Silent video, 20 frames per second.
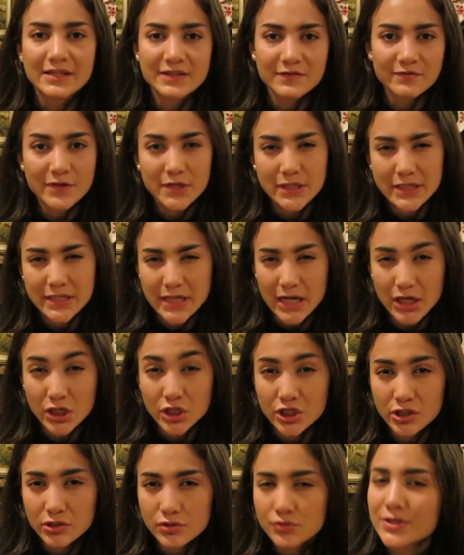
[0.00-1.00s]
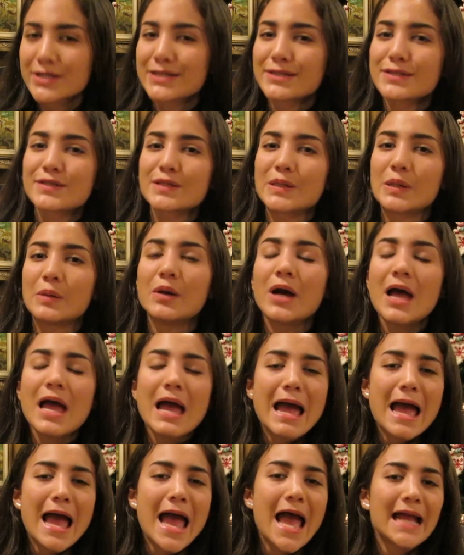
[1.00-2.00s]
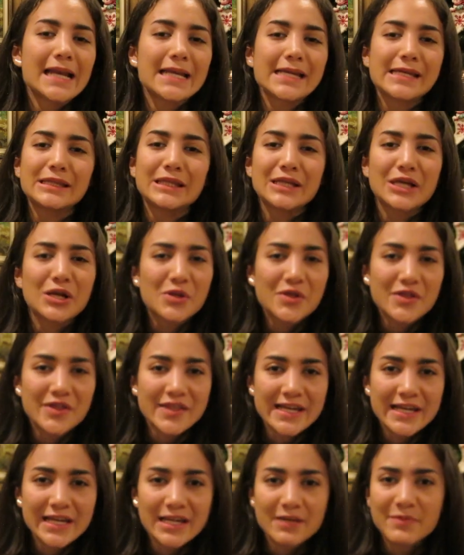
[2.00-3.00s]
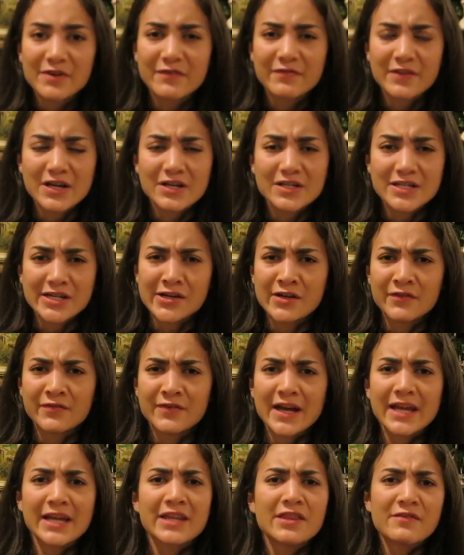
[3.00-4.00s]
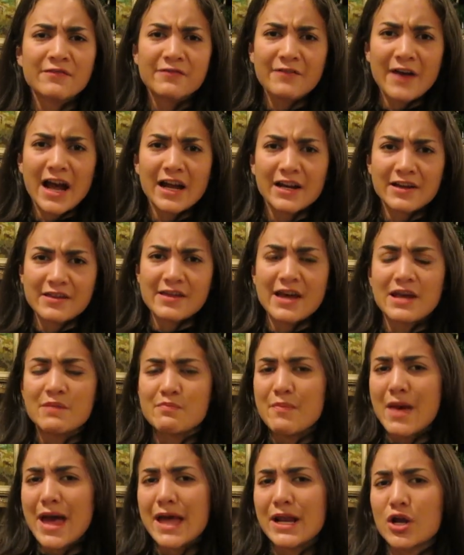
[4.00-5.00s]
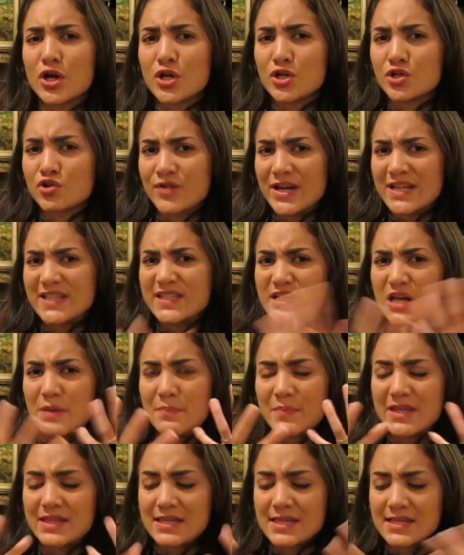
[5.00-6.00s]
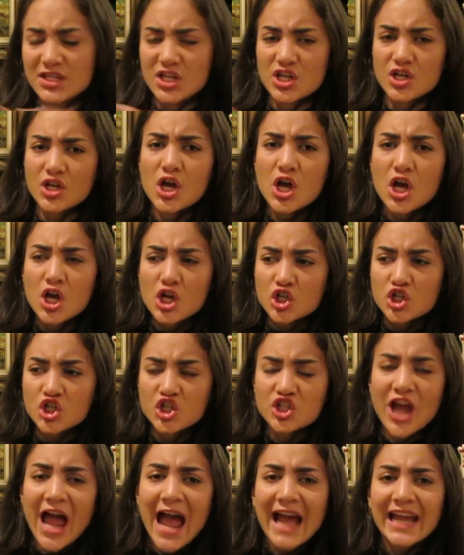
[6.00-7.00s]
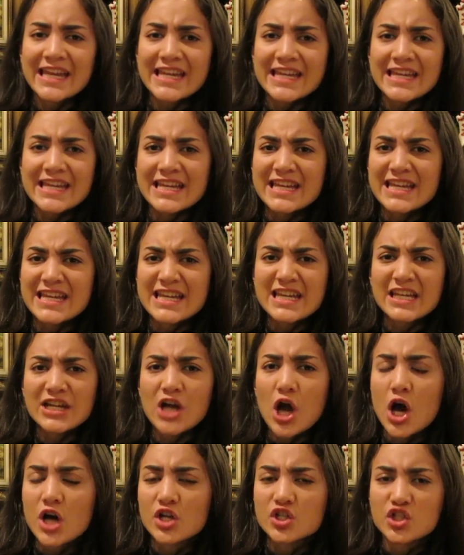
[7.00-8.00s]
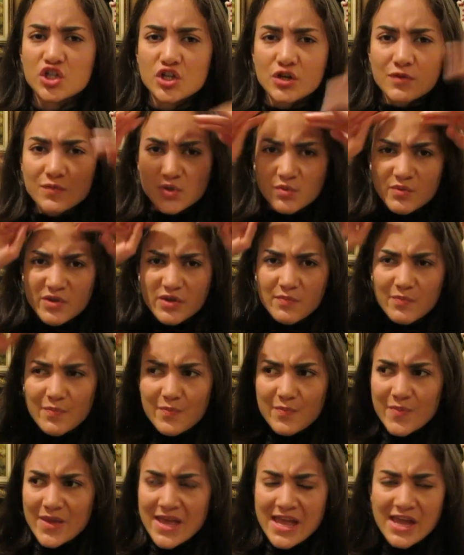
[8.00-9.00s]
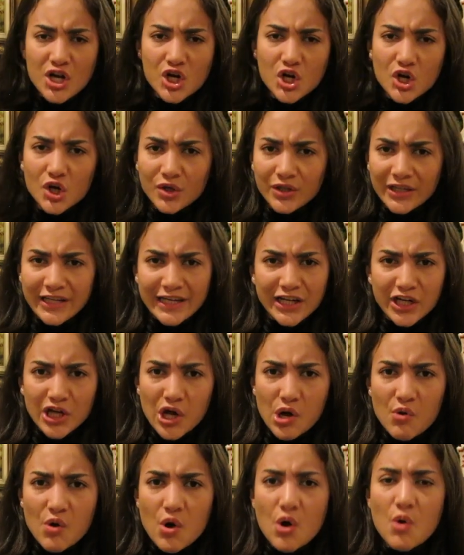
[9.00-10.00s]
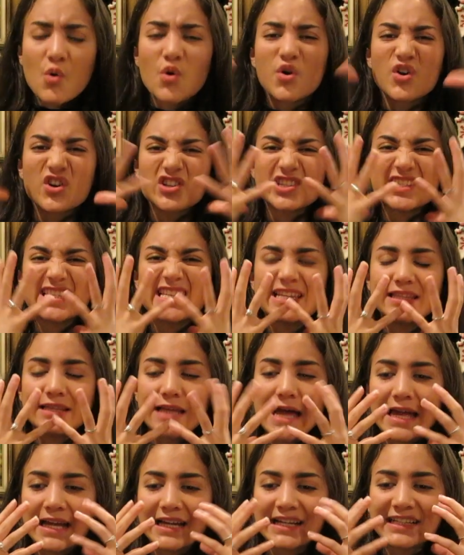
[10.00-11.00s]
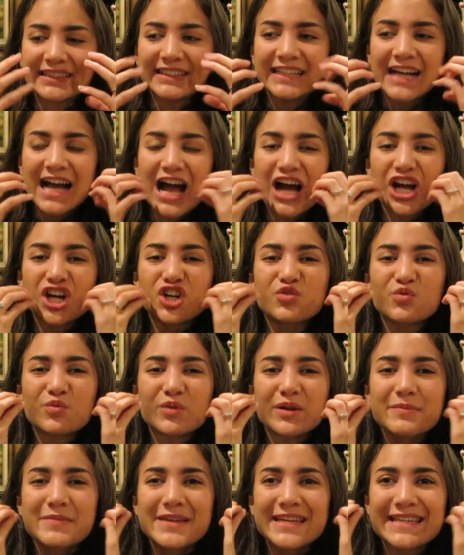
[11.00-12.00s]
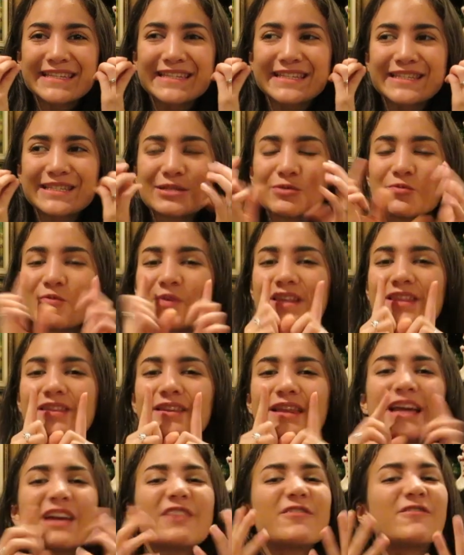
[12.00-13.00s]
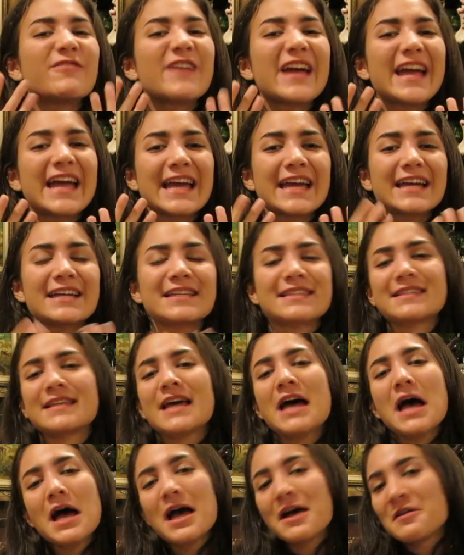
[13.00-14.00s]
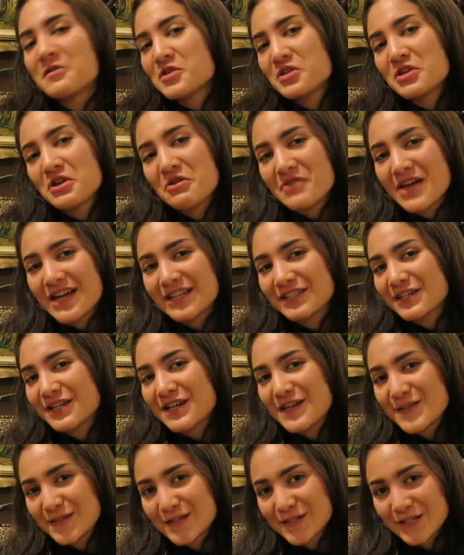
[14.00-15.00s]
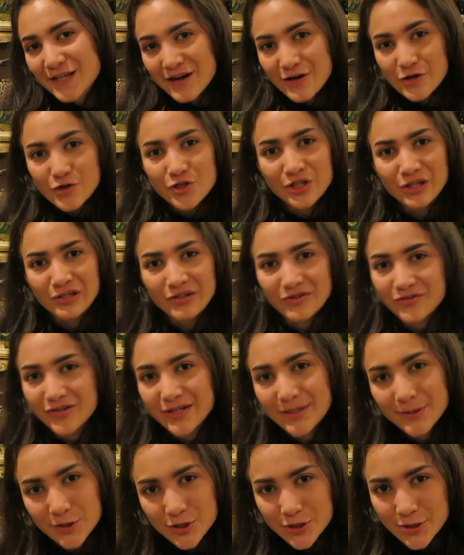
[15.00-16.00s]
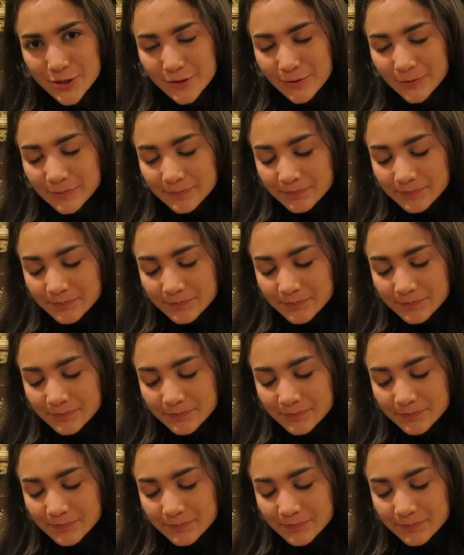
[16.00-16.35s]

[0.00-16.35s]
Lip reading: It's very young children, so any little thing can be very terrifying. And the fact that men are dressed up in these shaggy costumes with big curling goat horns and like a grimace with like fangs, you know, that's gonna scare children too.